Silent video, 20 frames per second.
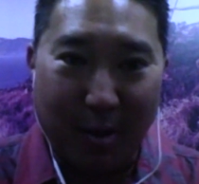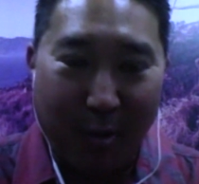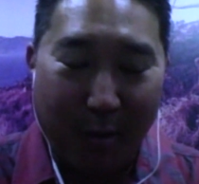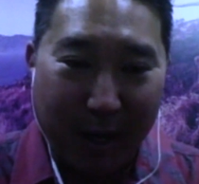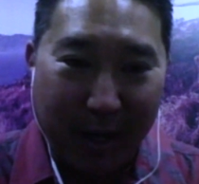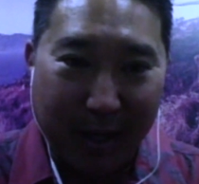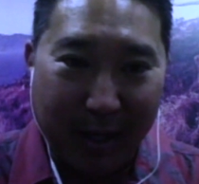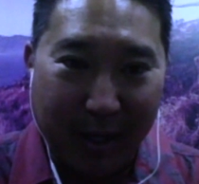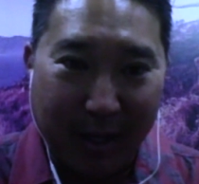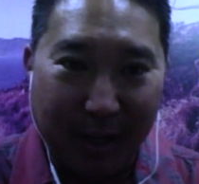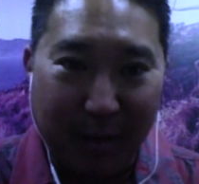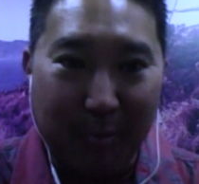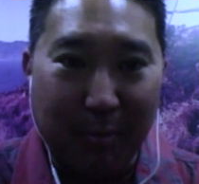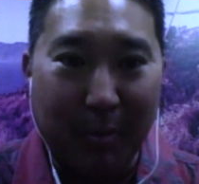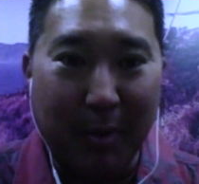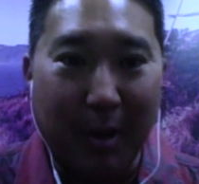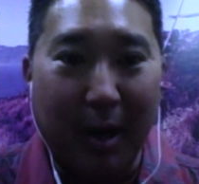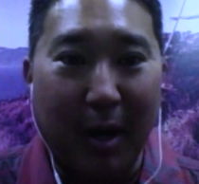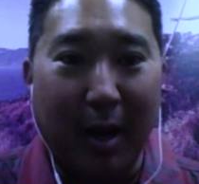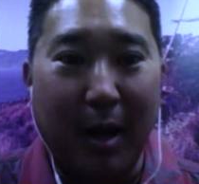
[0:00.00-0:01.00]
is the Hawaiian
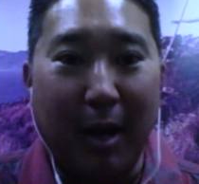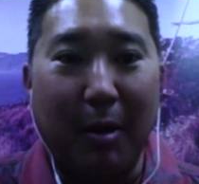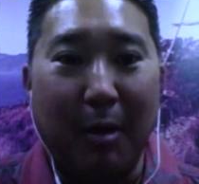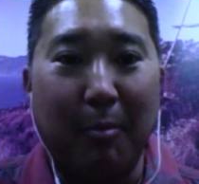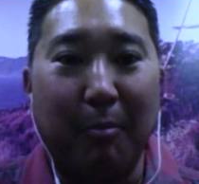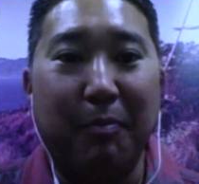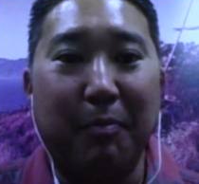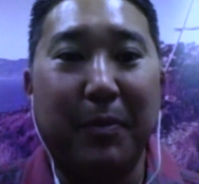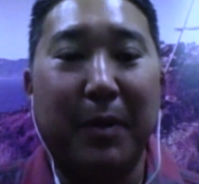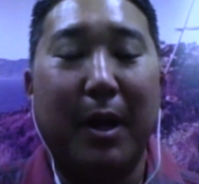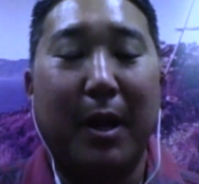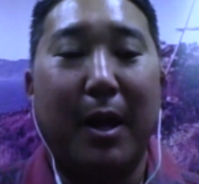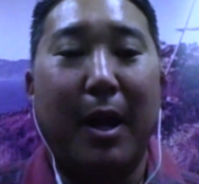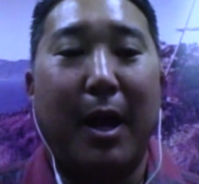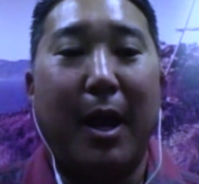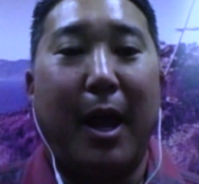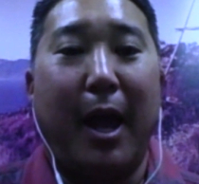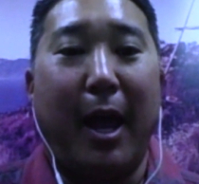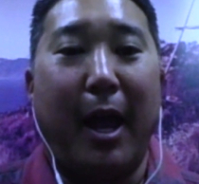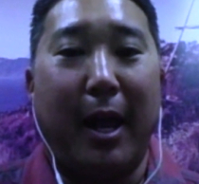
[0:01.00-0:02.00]
name.
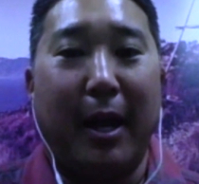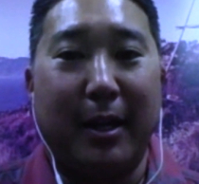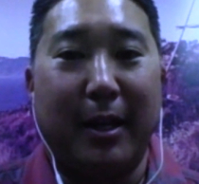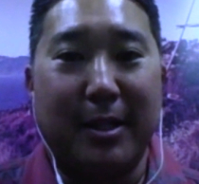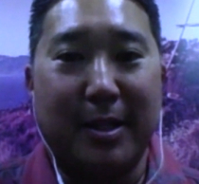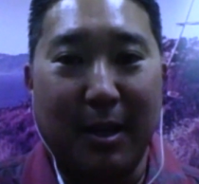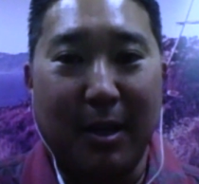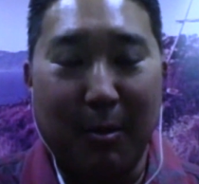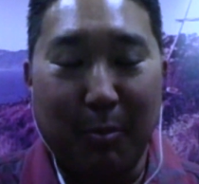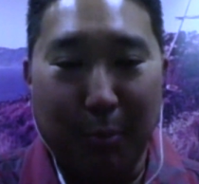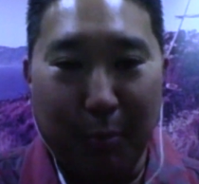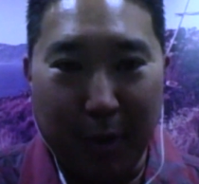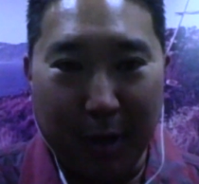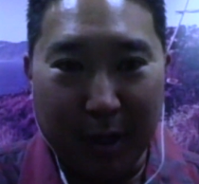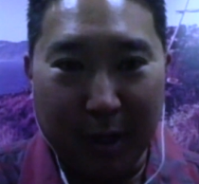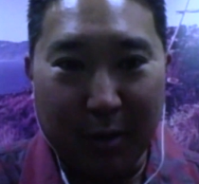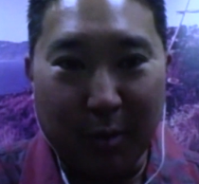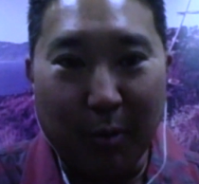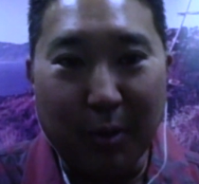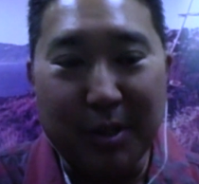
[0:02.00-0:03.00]
And it's a
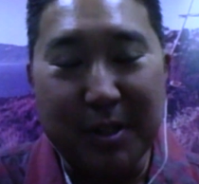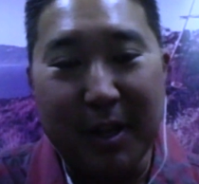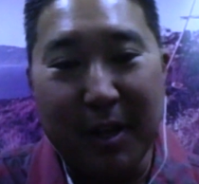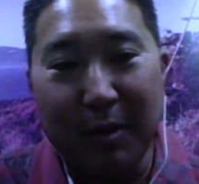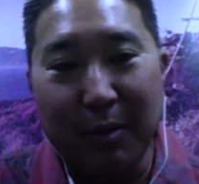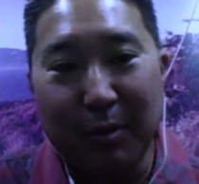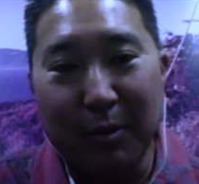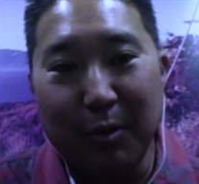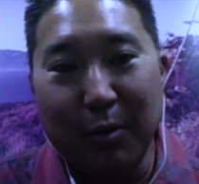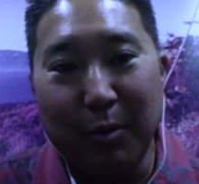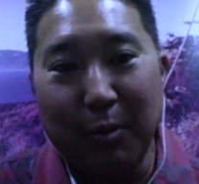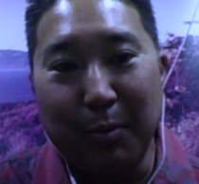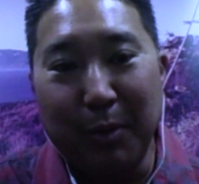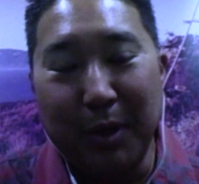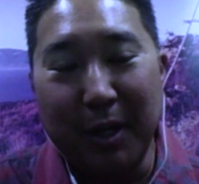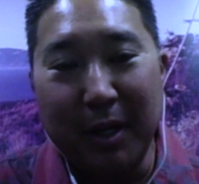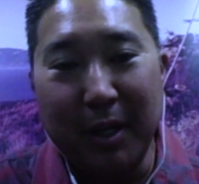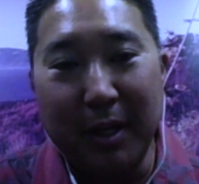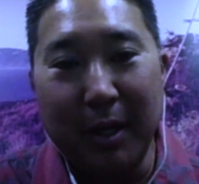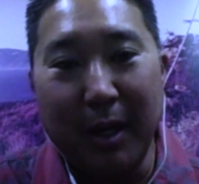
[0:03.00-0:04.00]
predatory snail to the
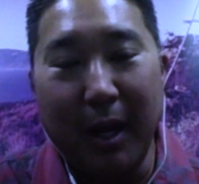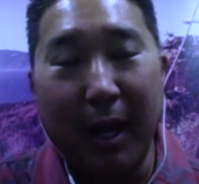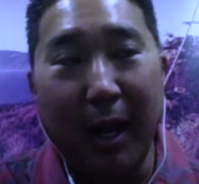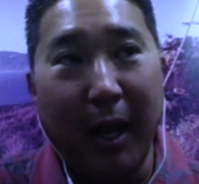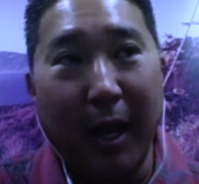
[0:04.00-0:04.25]
opihi.